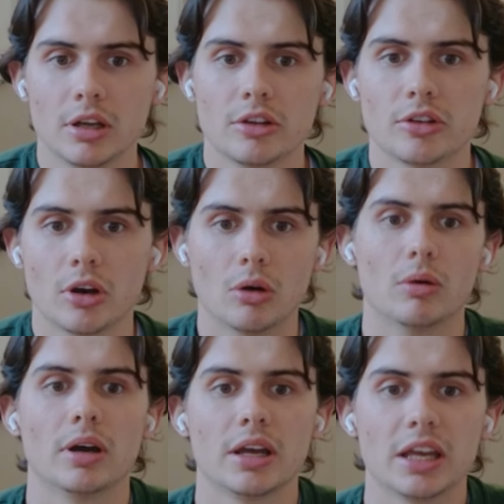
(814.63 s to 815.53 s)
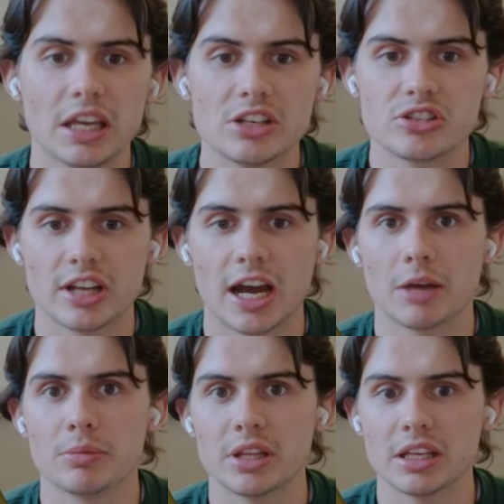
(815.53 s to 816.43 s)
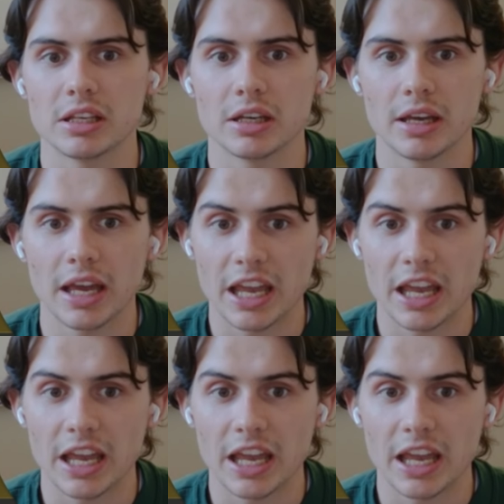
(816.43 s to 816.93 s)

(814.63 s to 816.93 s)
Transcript: So each time the